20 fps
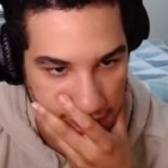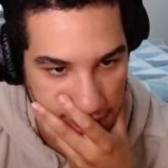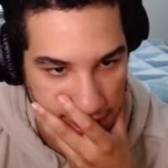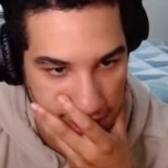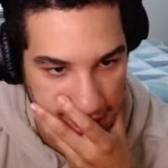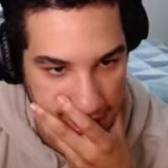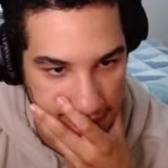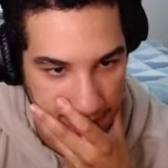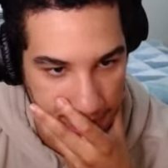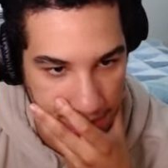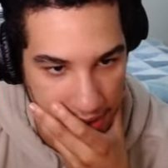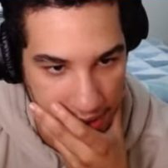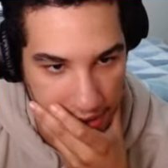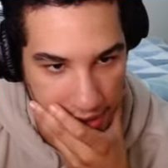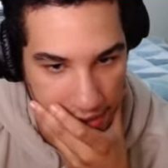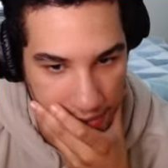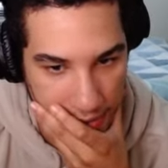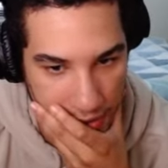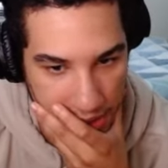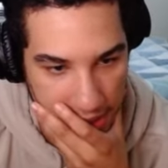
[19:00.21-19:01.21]
That's a very
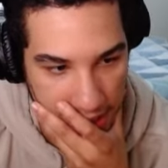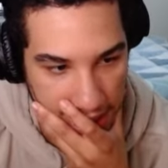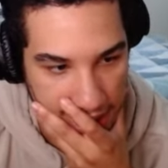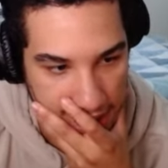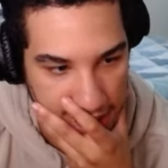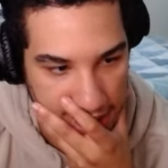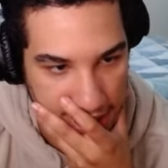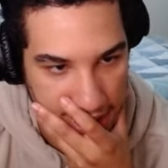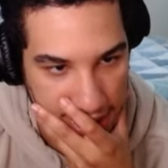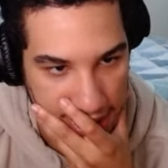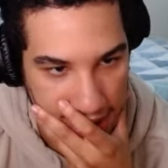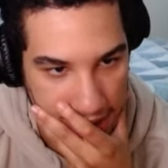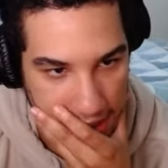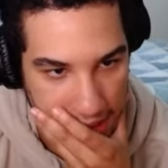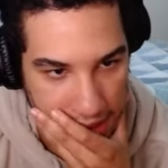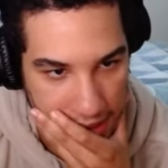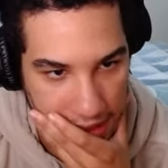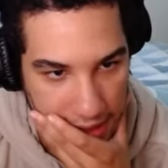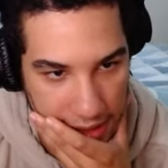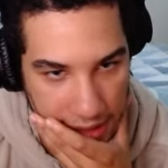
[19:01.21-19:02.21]
good Rocinante.
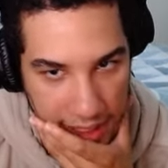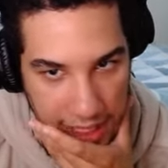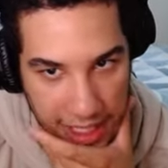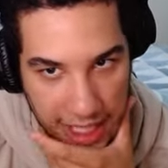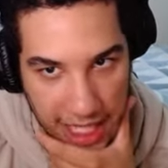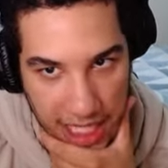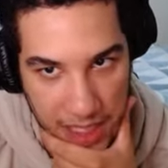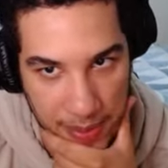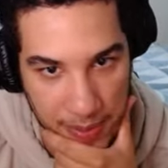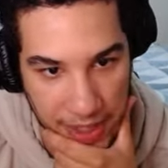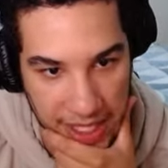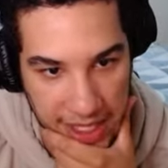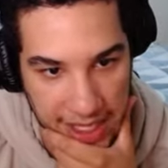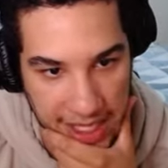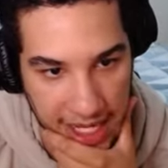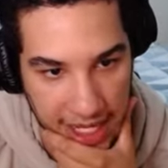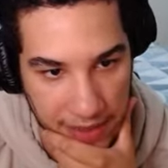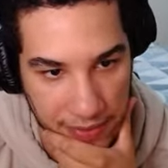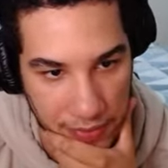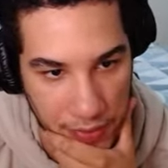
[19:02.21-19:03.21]
Because it lets me
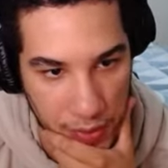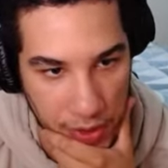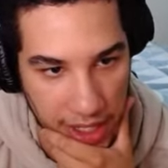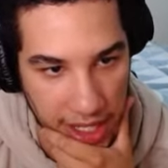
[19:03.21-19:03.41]
attack for